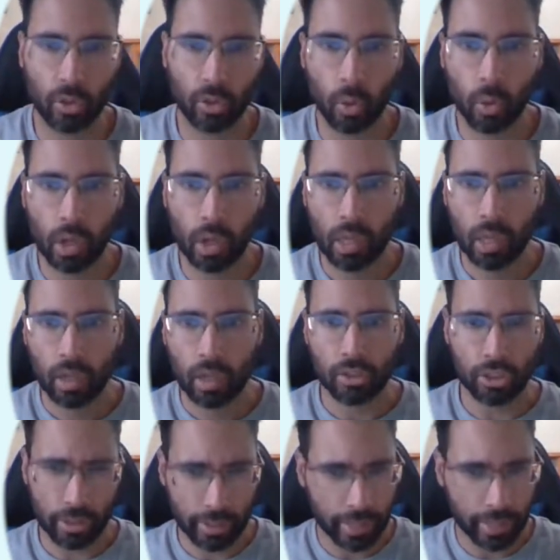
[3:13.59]
So
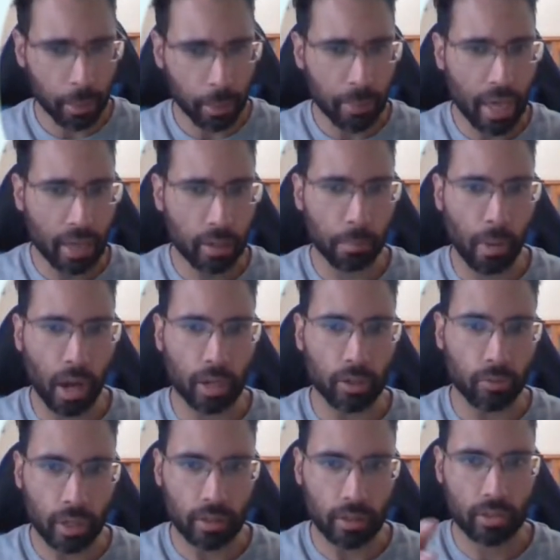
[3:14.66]
just keep that in mind,
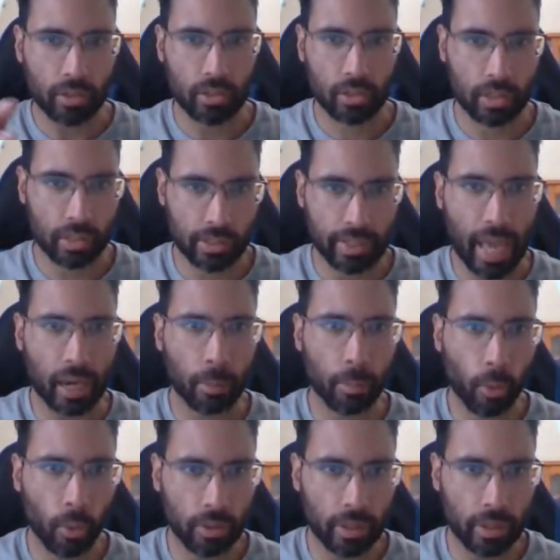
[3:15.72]
right? This is, this data
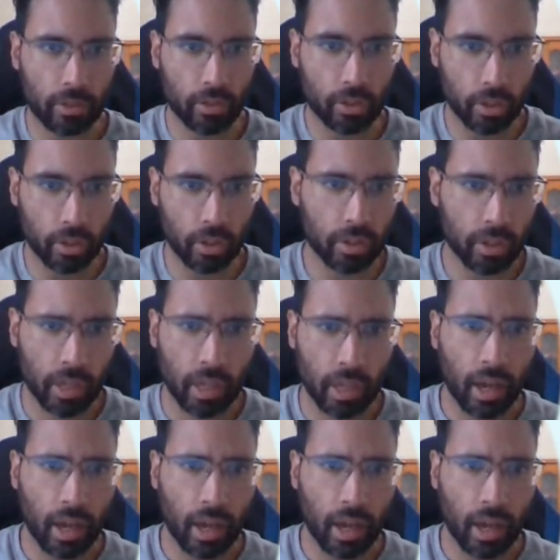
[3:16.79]
point is good.